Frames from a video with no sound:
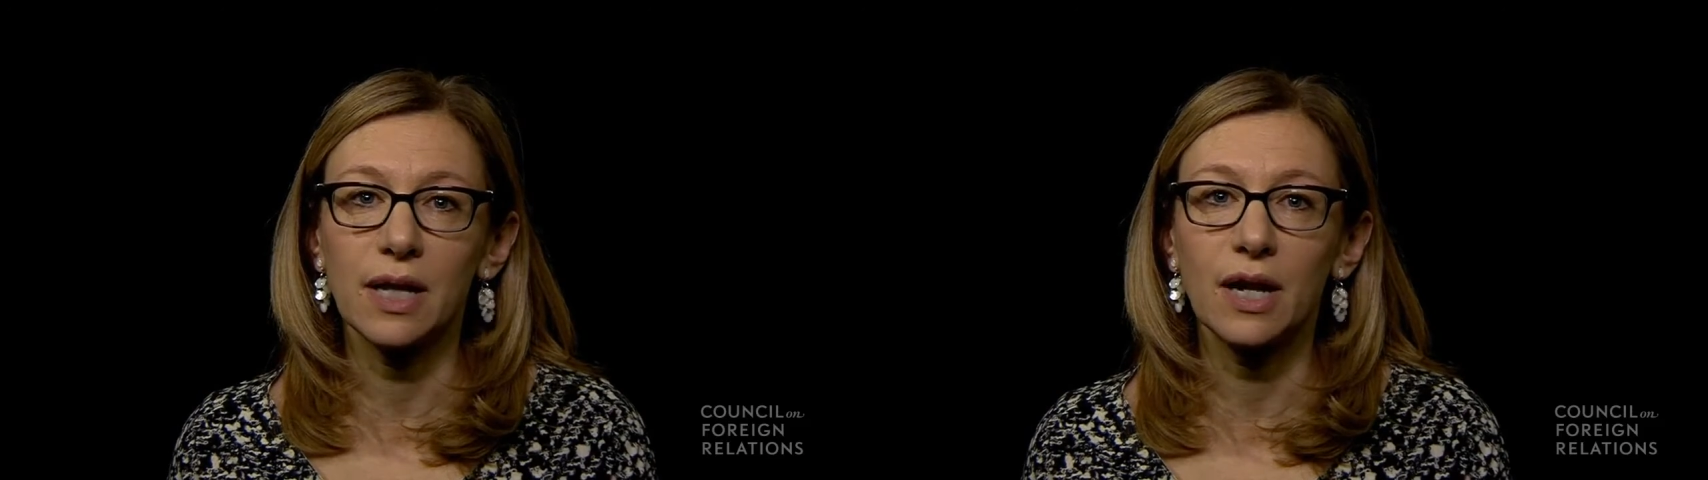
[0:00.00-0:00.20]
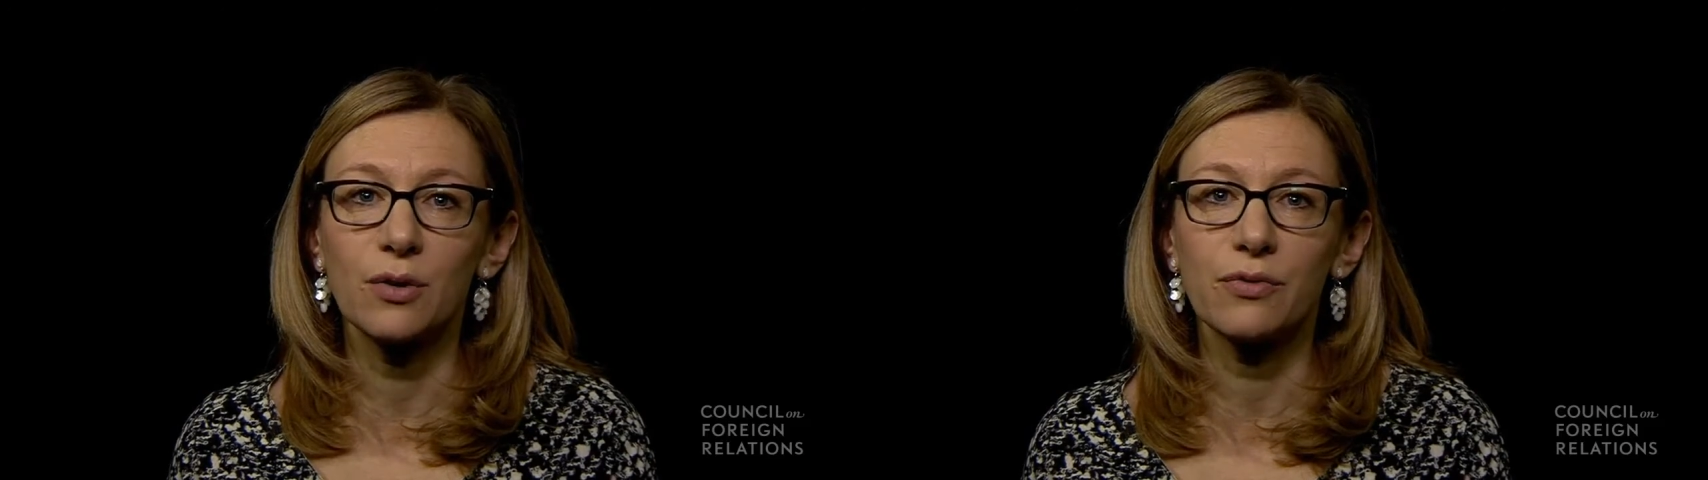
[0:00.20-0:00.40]

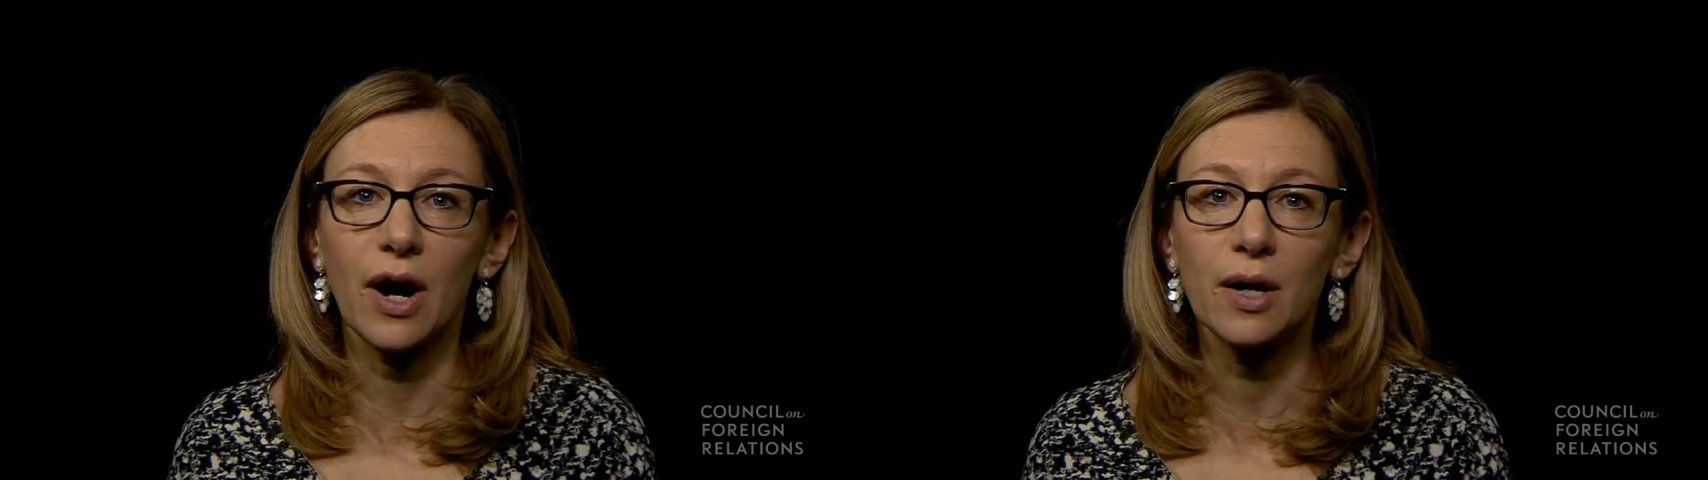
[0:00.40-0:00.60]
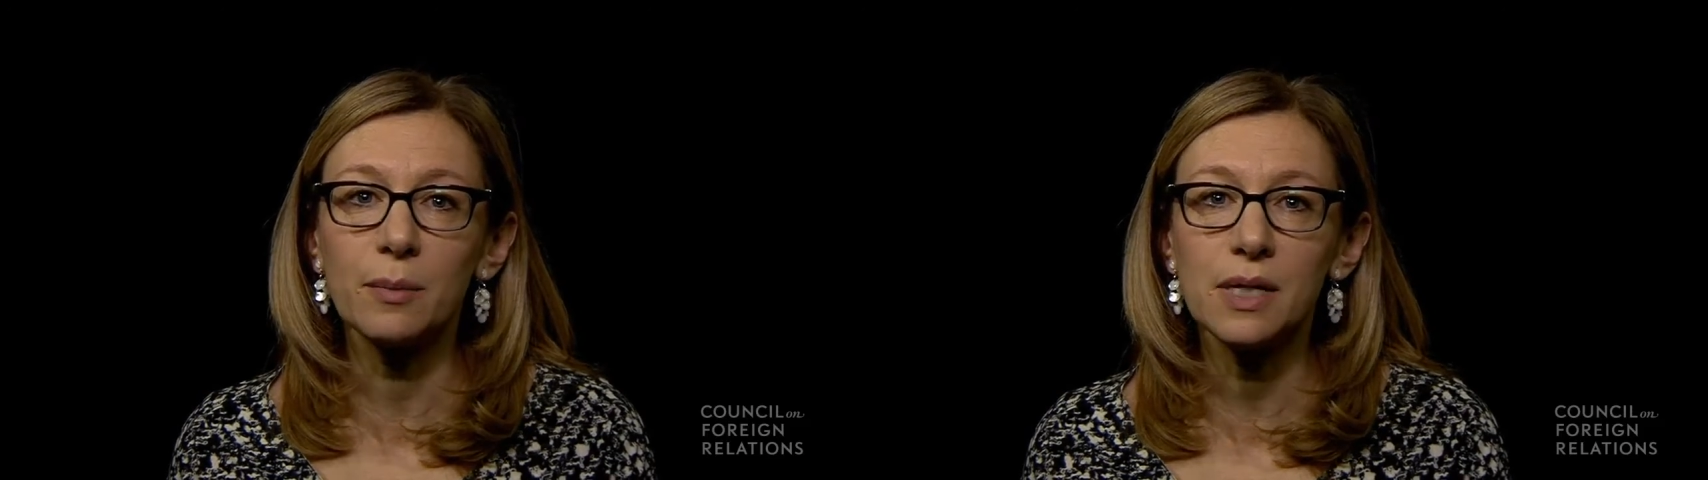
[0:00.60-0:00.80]
an
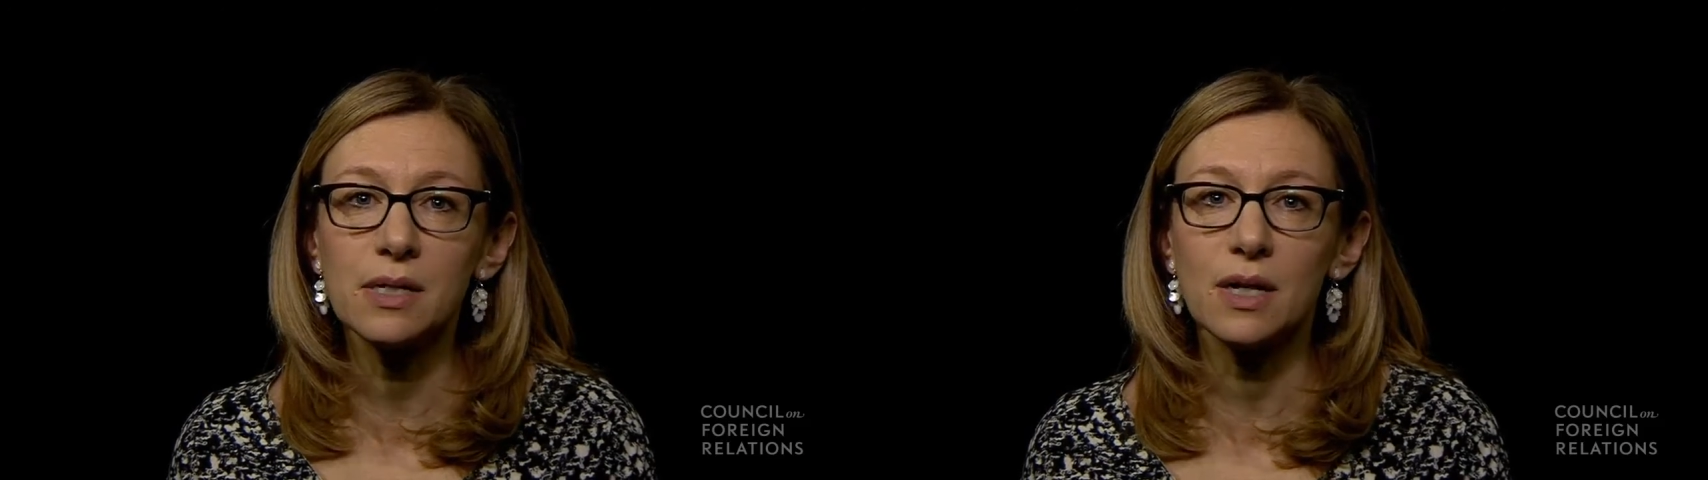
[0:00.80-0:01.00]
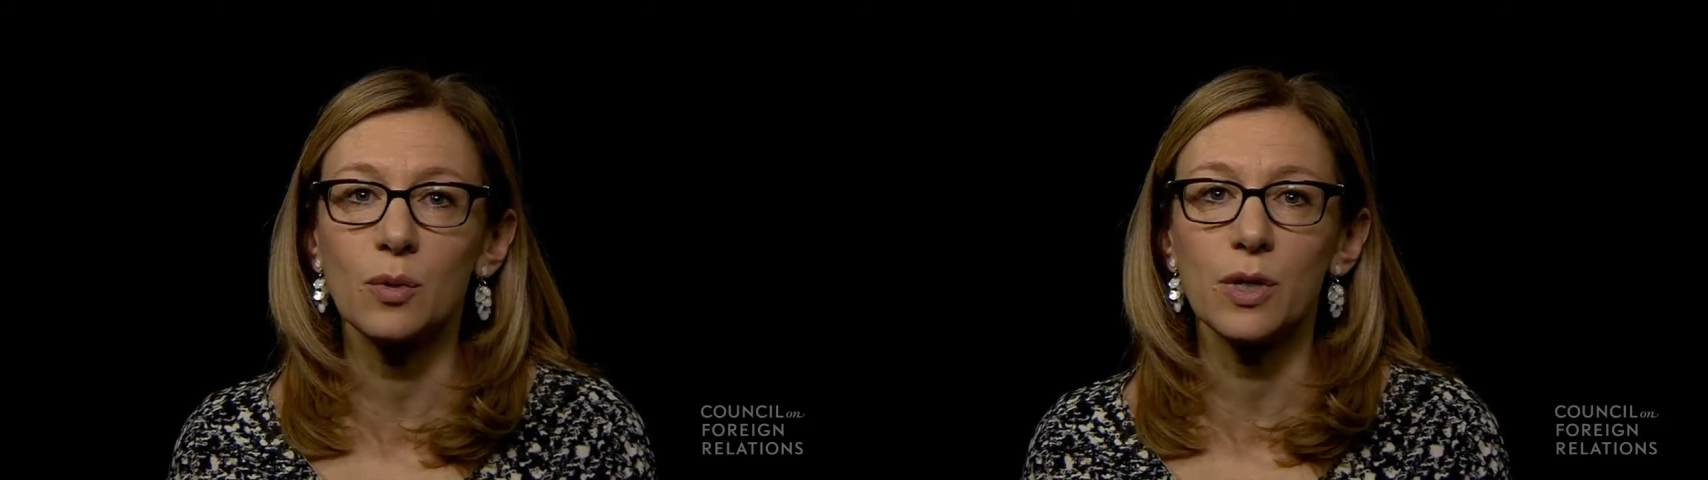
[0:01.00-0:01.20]
environment
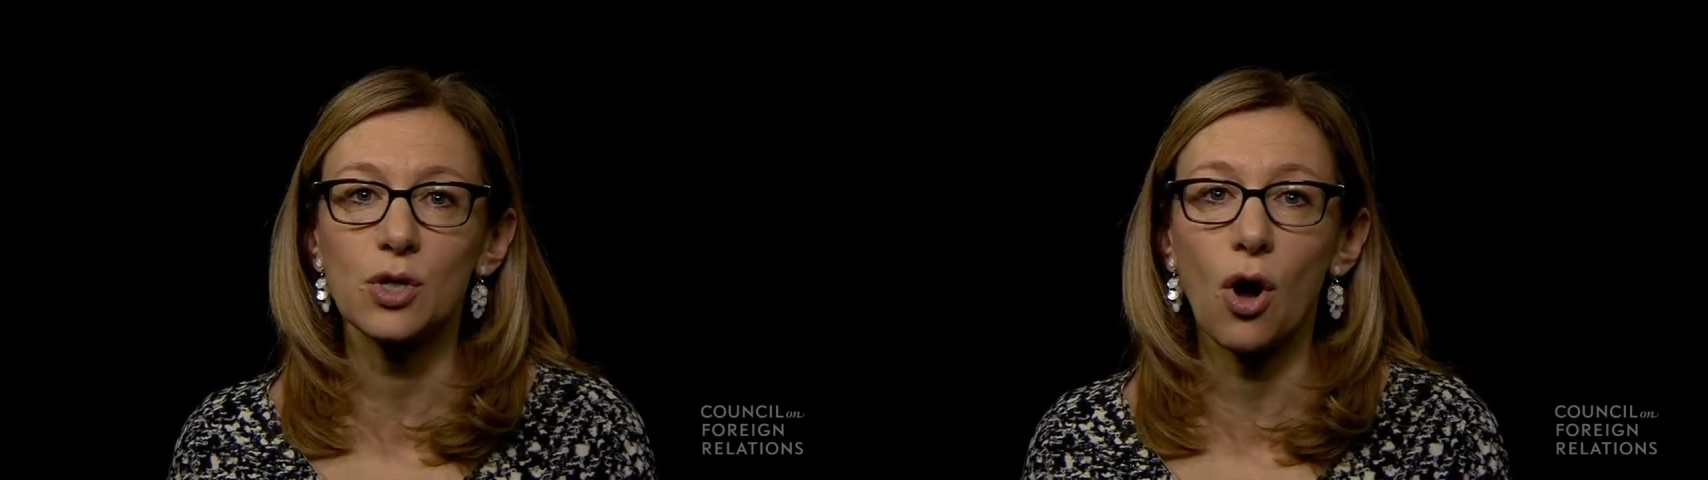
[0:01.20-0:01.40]
in which